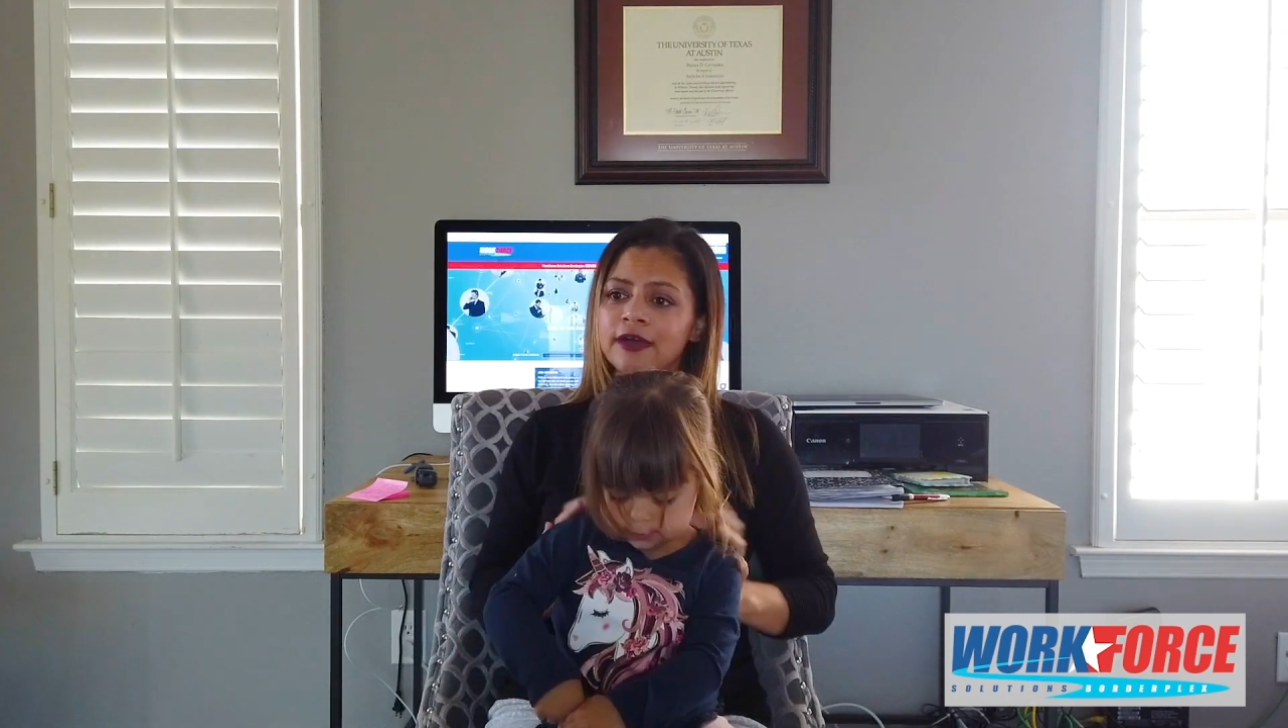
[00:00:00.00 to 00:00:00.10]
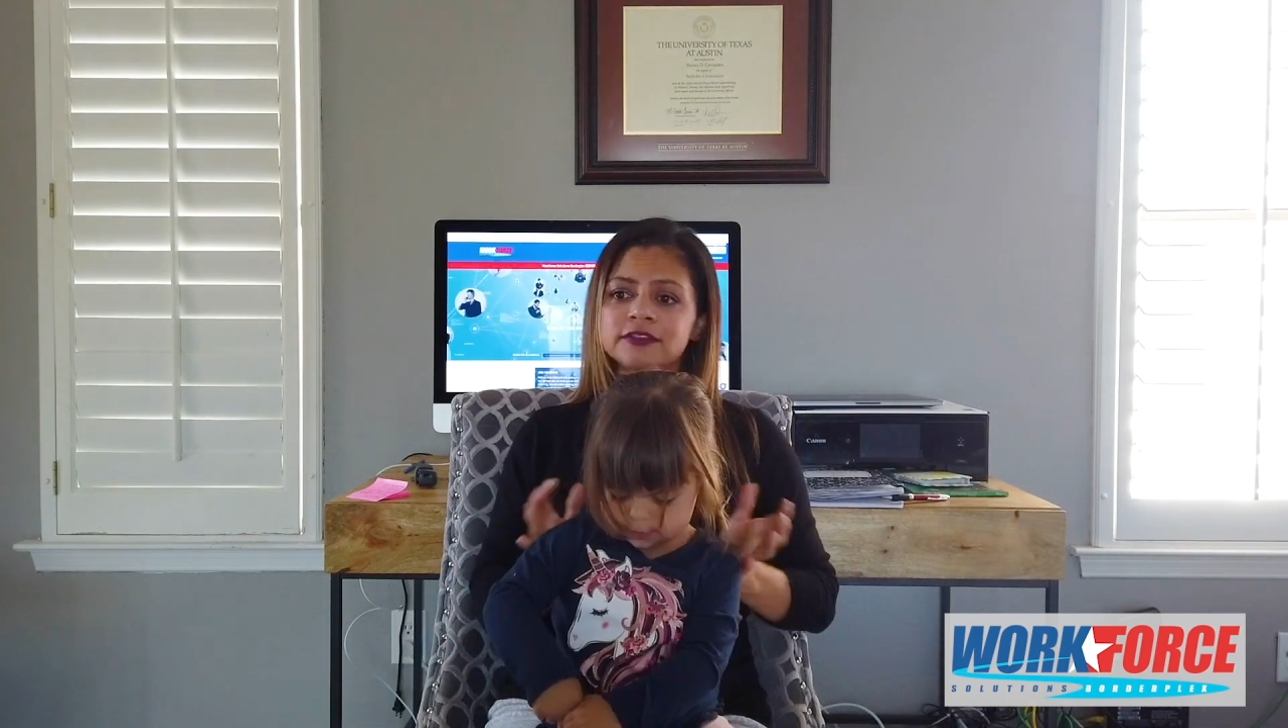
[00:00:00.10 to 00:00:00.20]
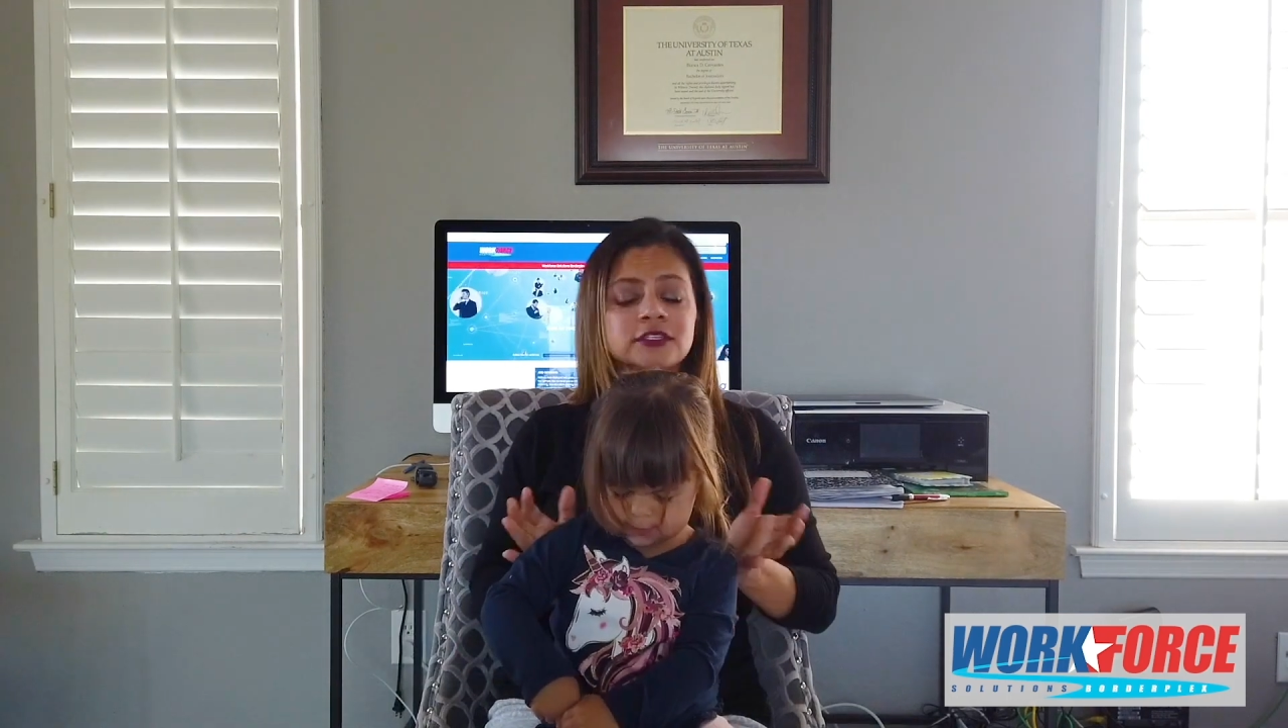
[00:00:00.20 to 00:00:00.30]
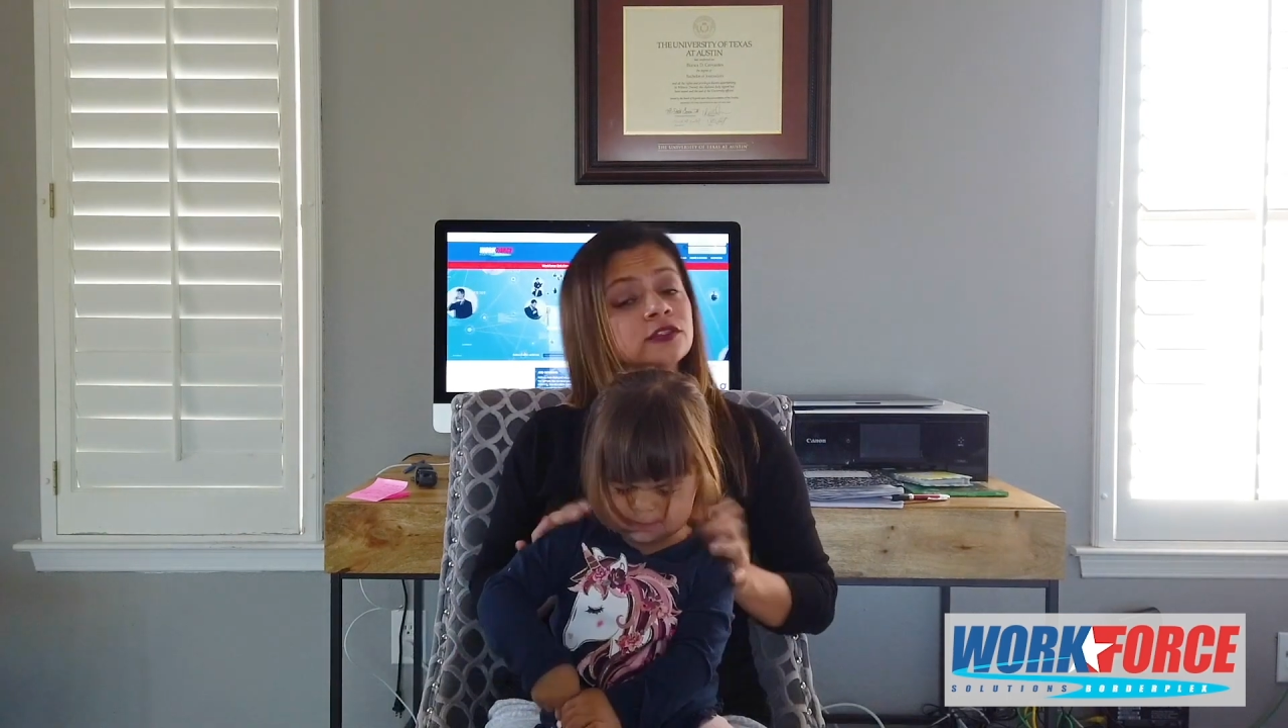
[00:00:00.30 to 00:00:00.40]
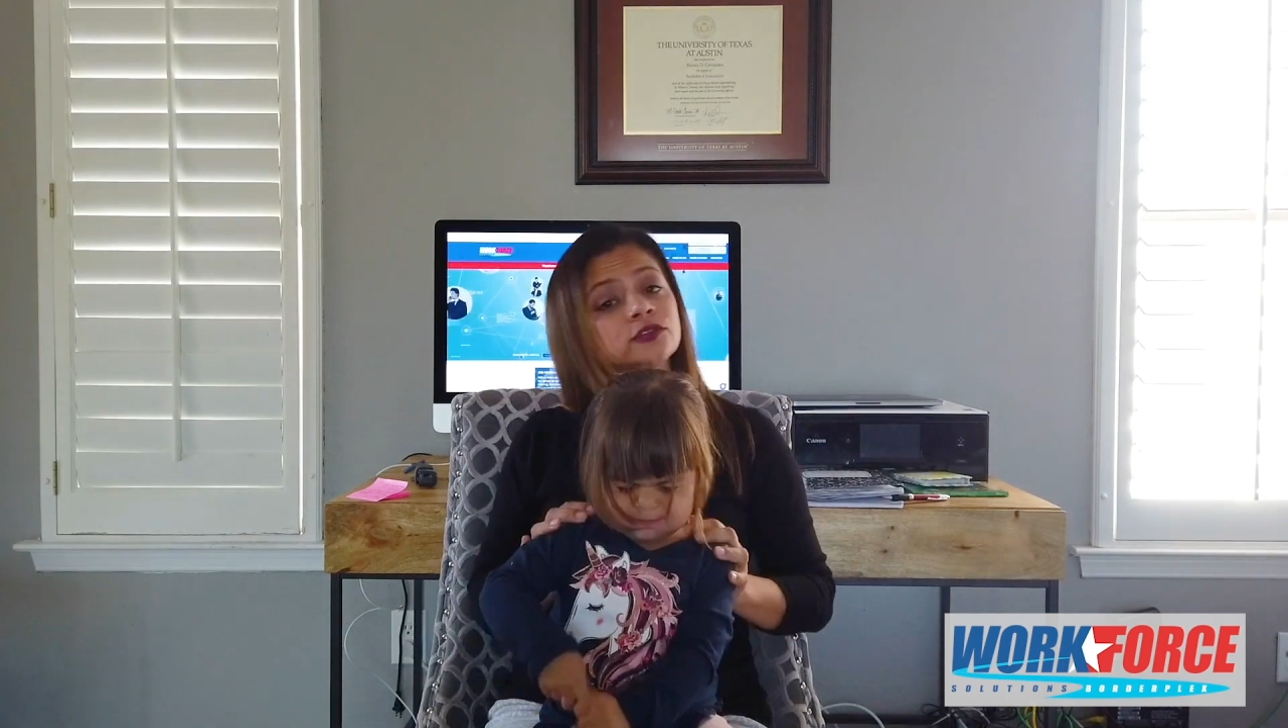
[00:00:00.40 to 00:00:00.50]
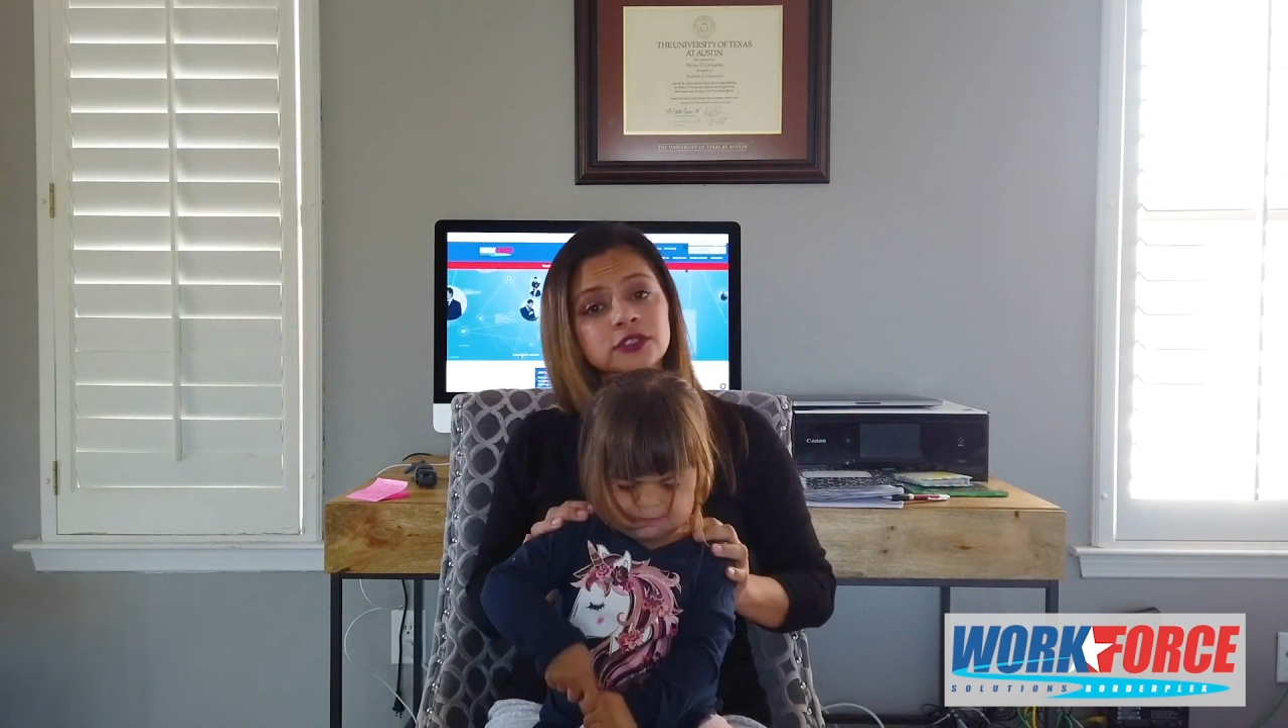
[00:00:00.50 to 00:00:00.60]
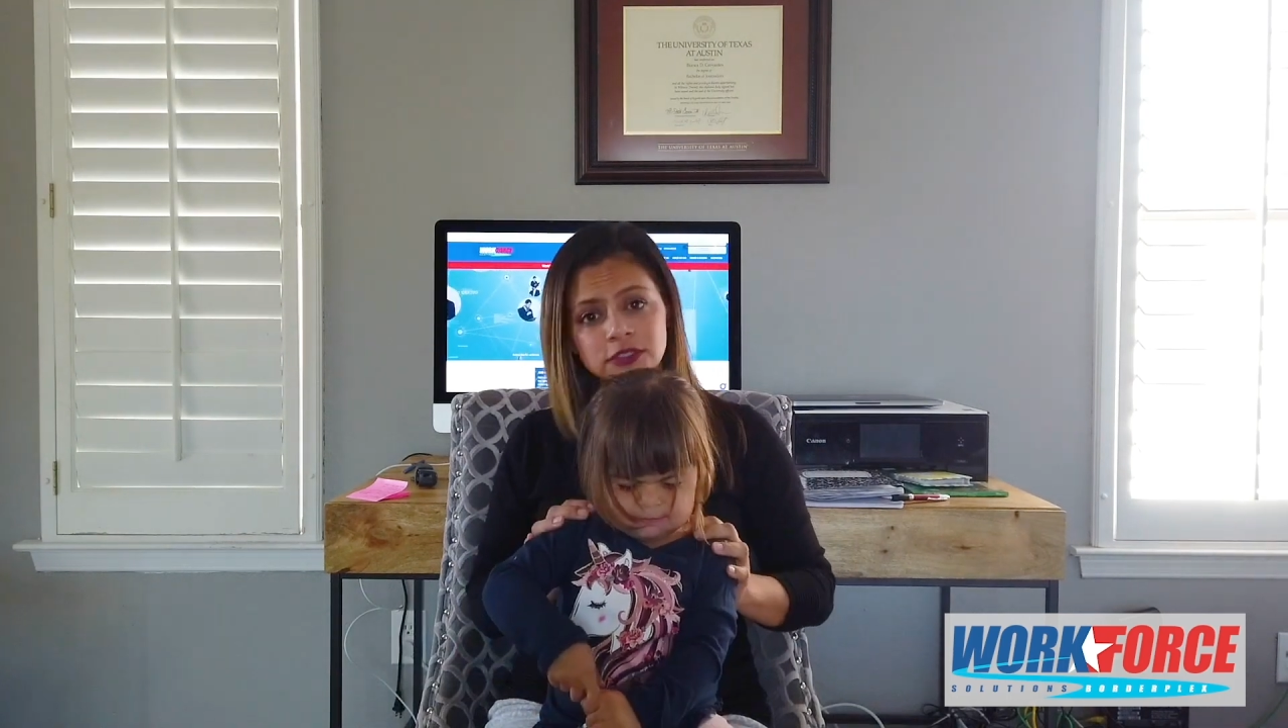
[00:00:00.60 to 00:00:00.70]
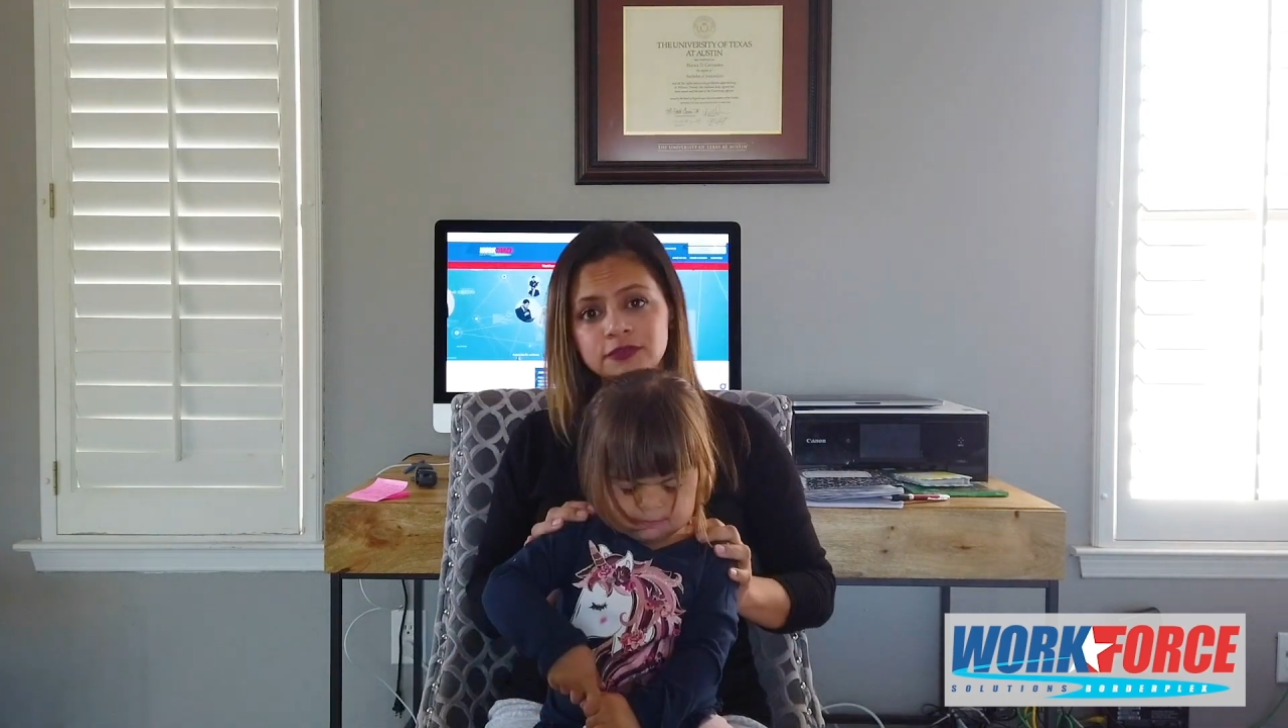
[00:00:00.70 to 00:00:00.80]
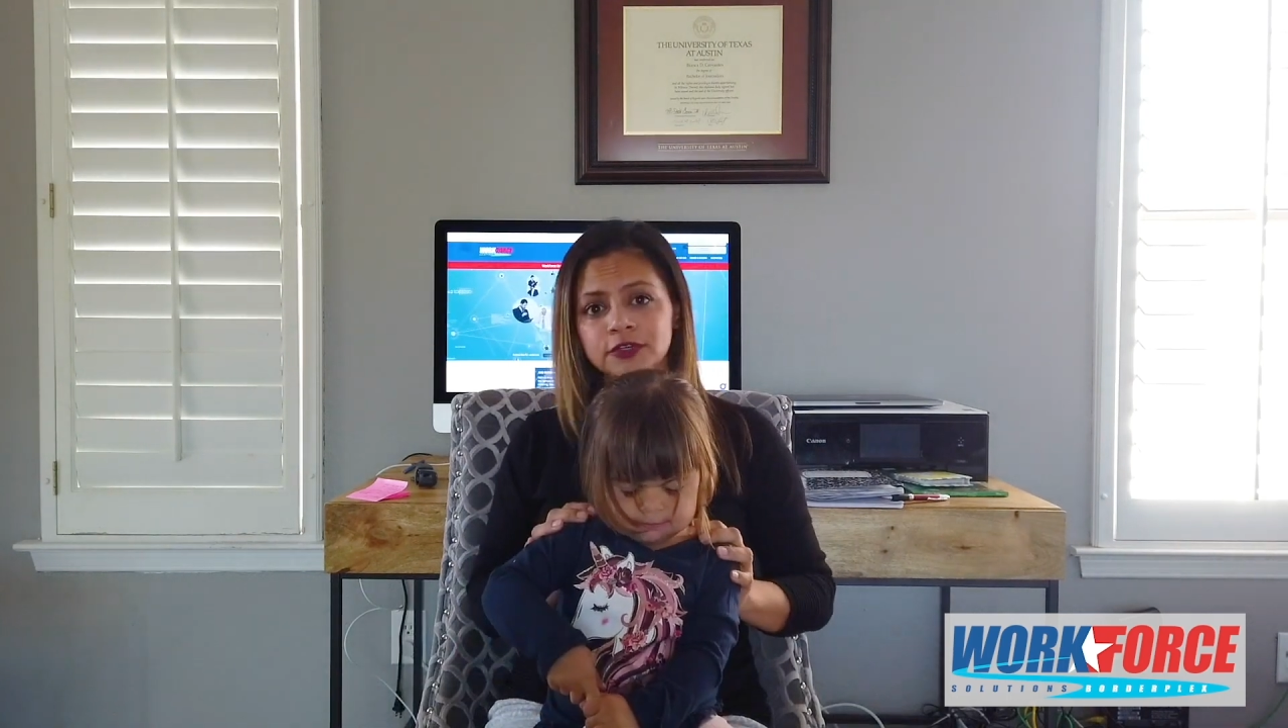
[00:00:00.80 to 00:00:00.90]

have solutions